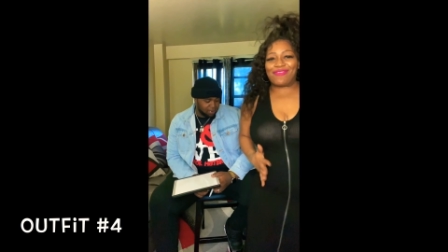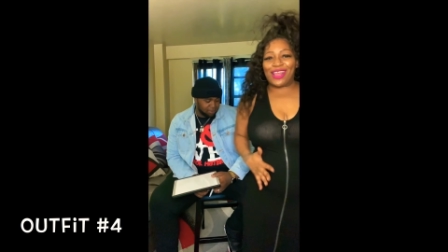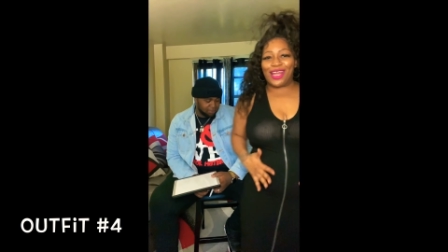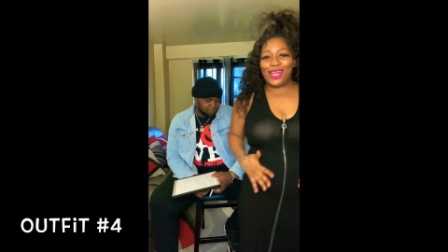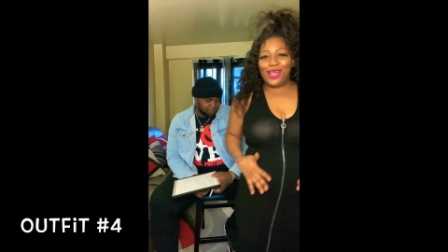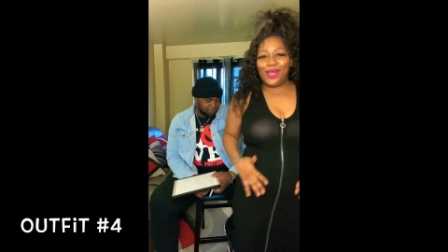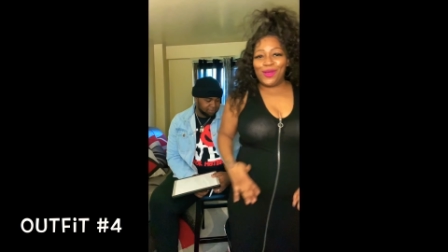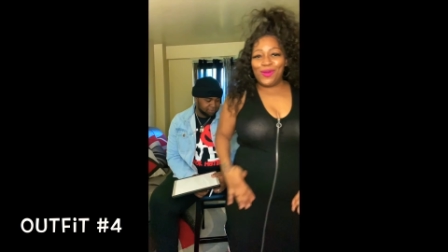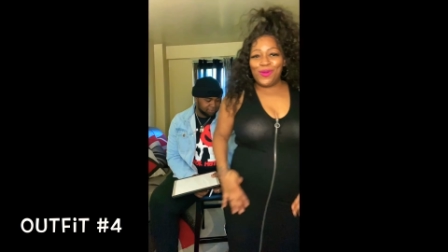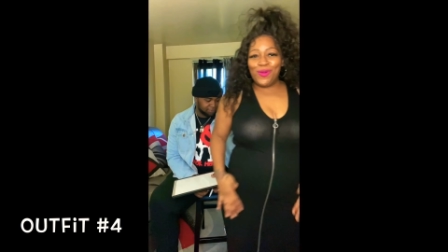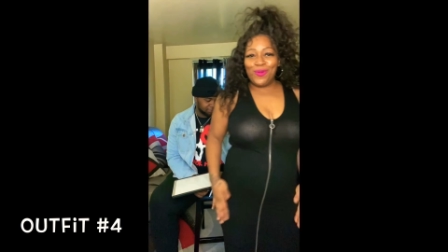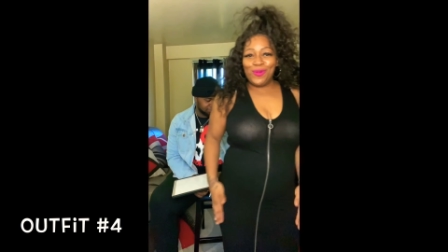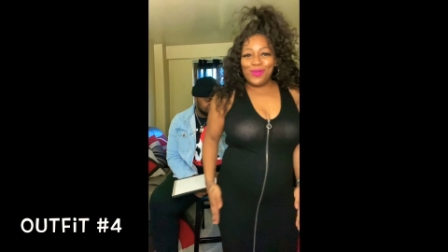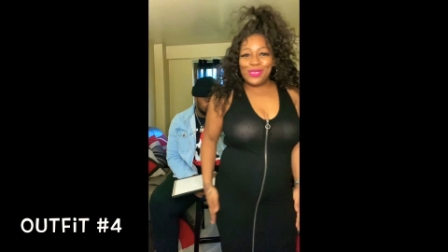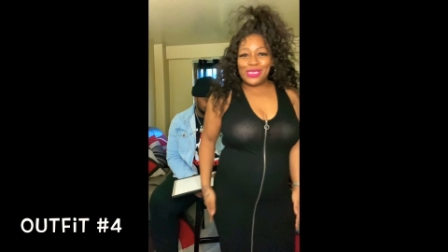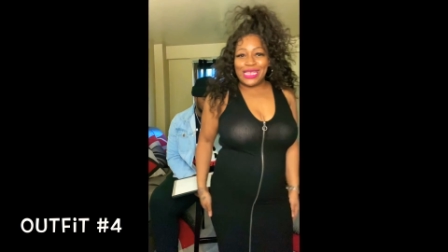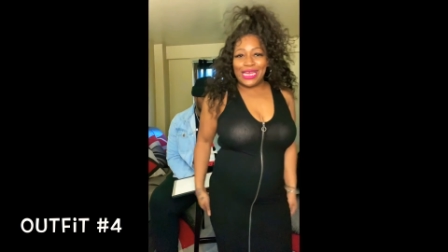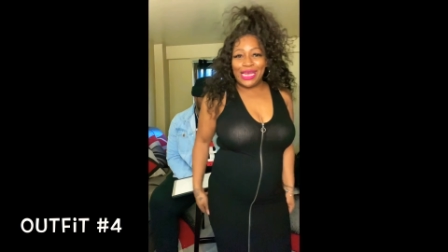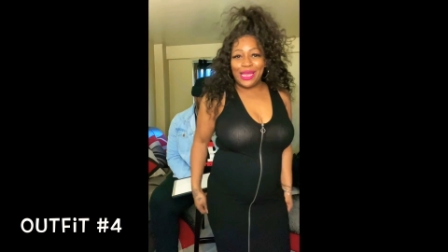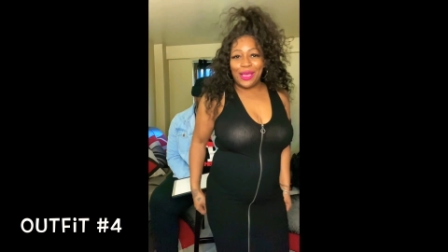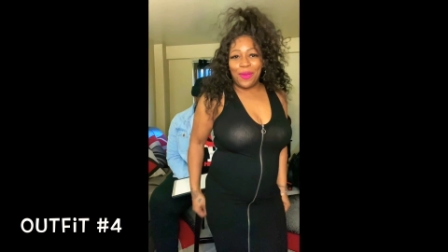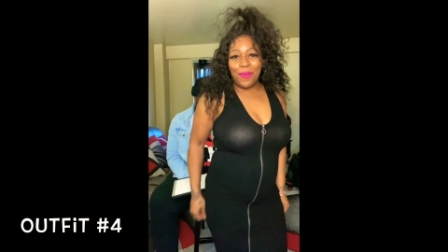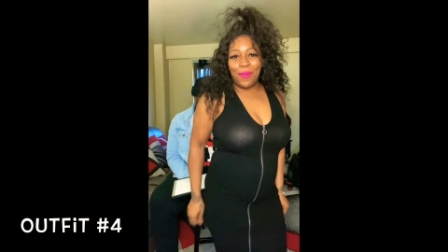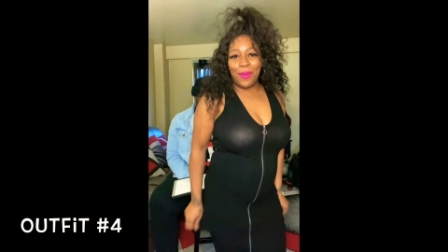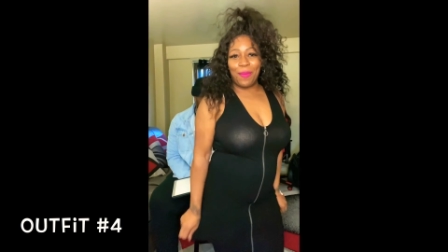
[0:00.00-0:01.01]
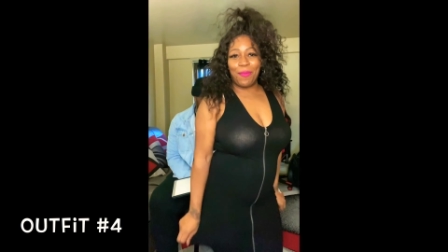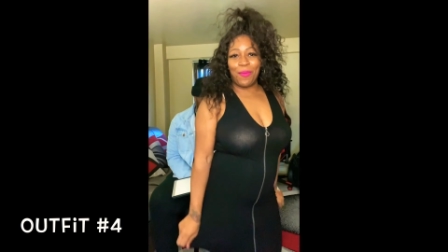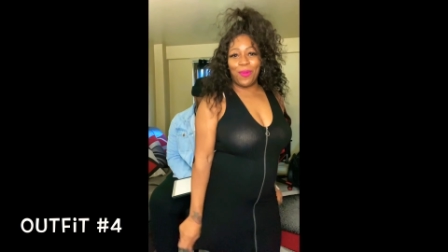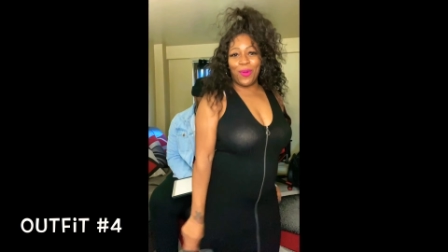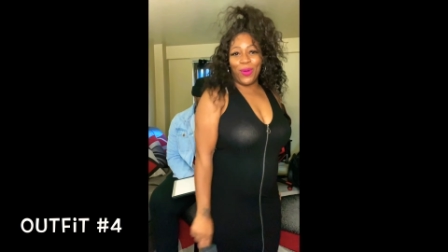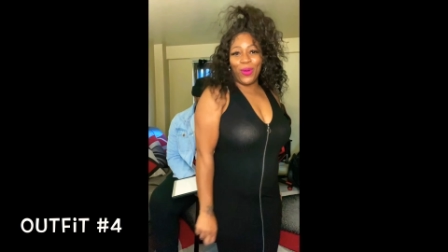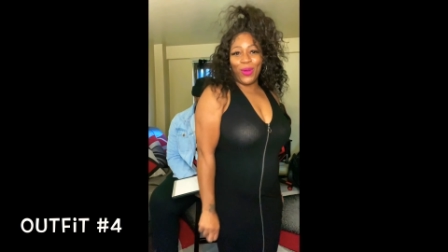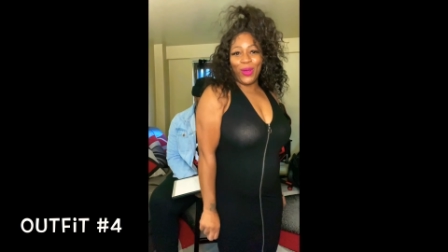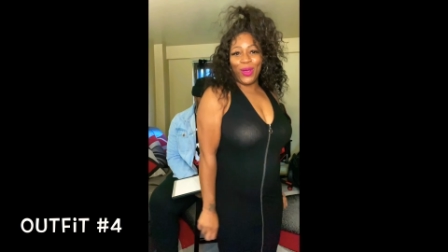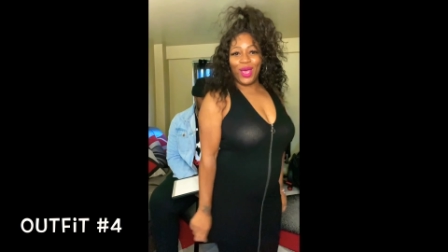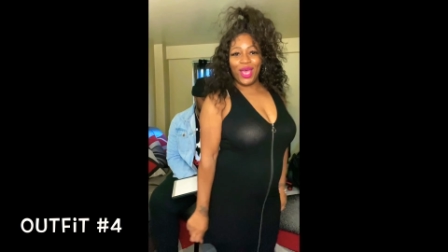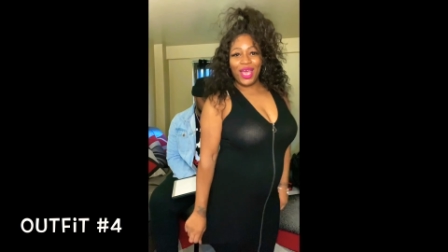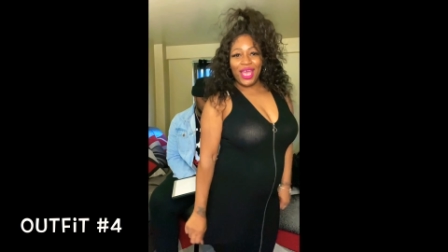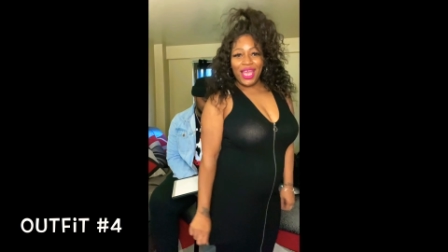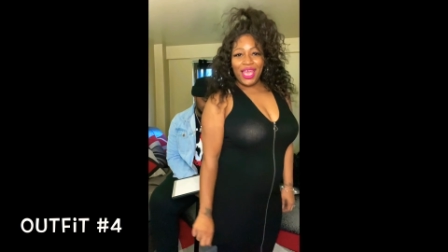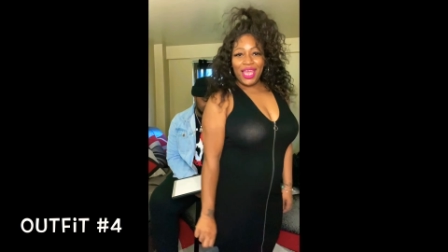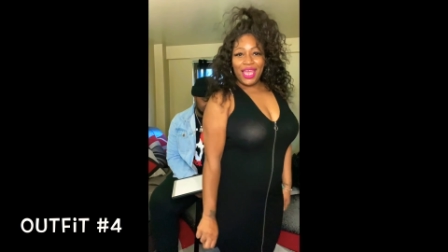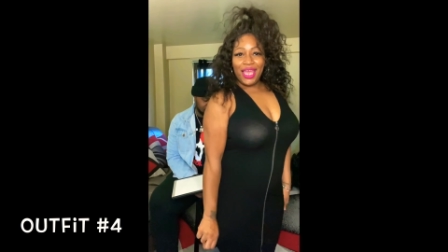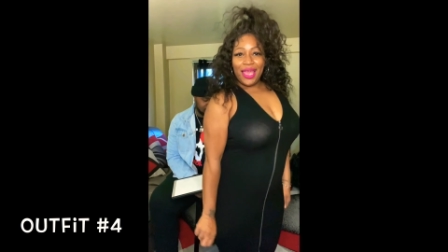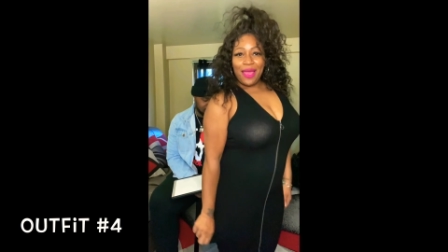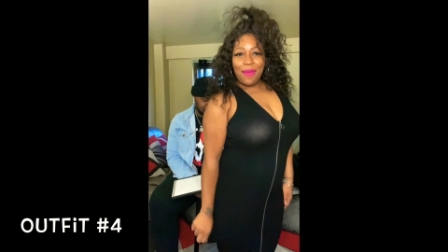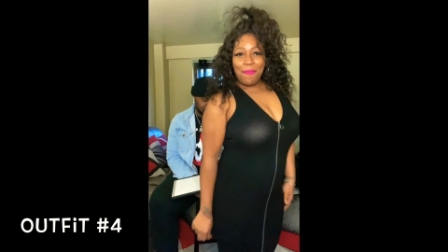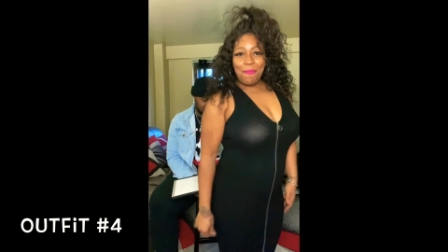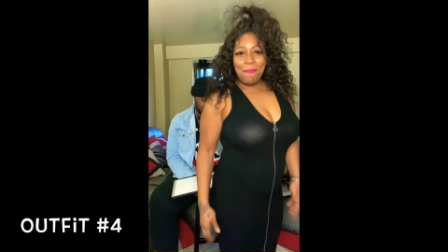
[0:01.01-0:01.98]
to lose a little bit more
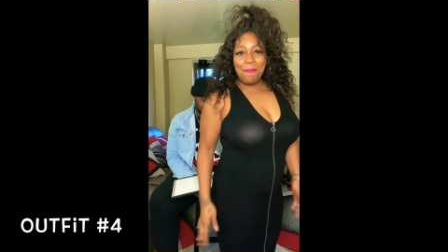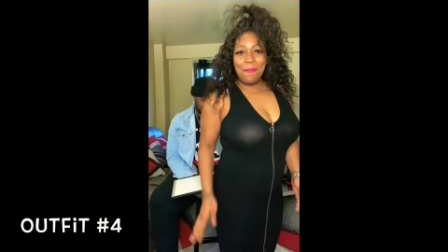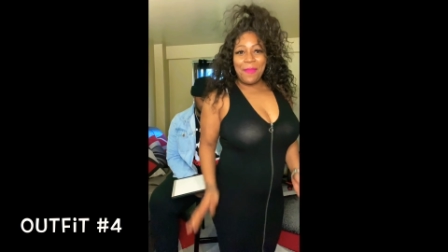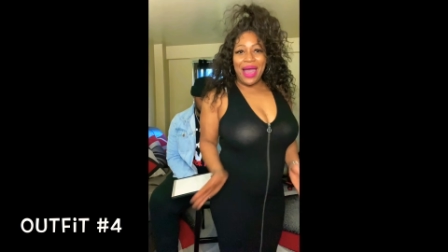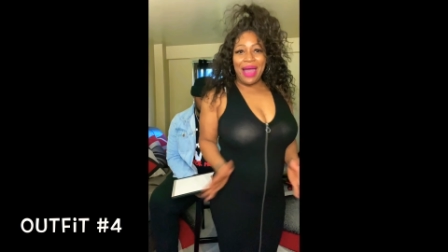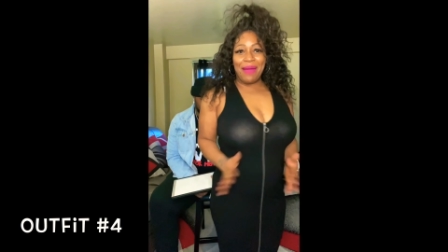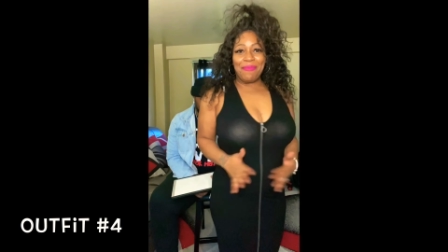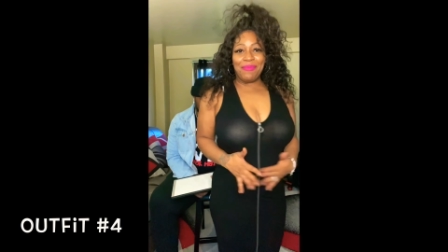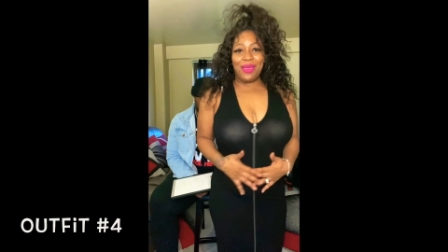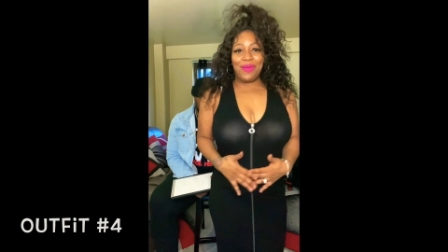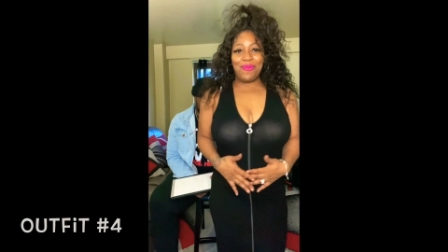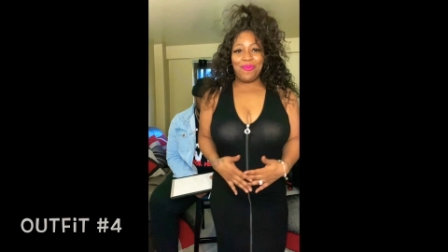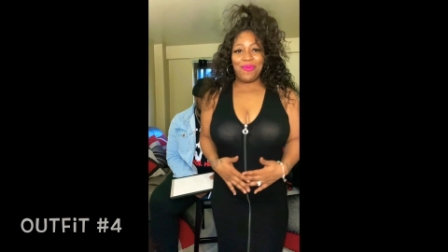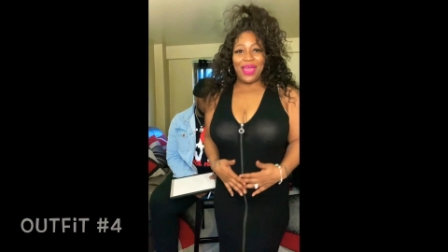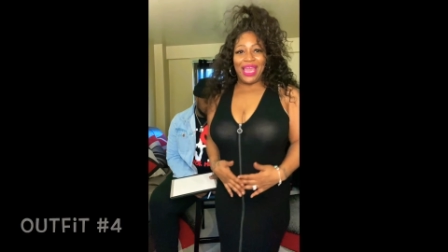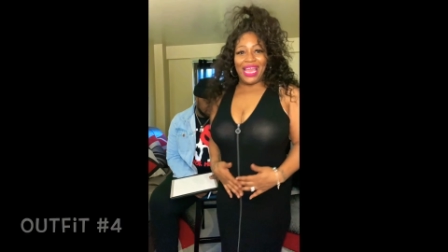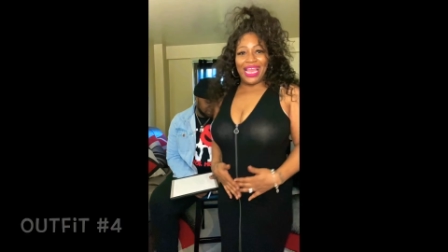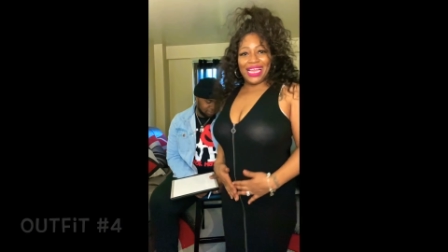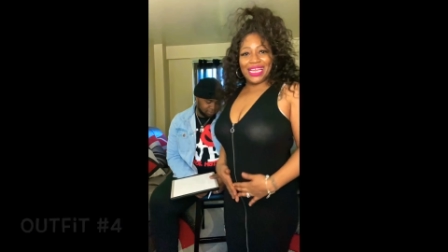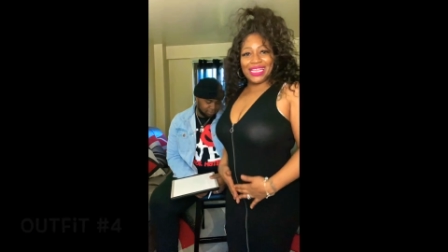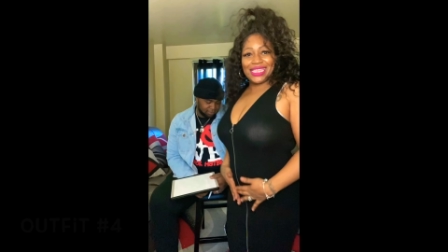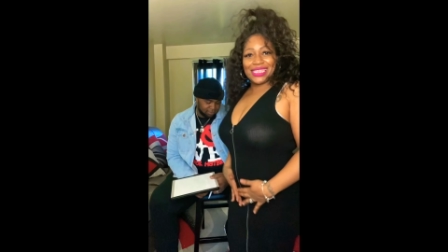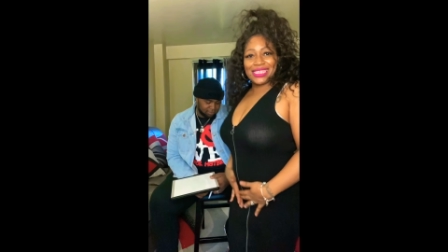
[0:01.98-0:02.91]
mommy weight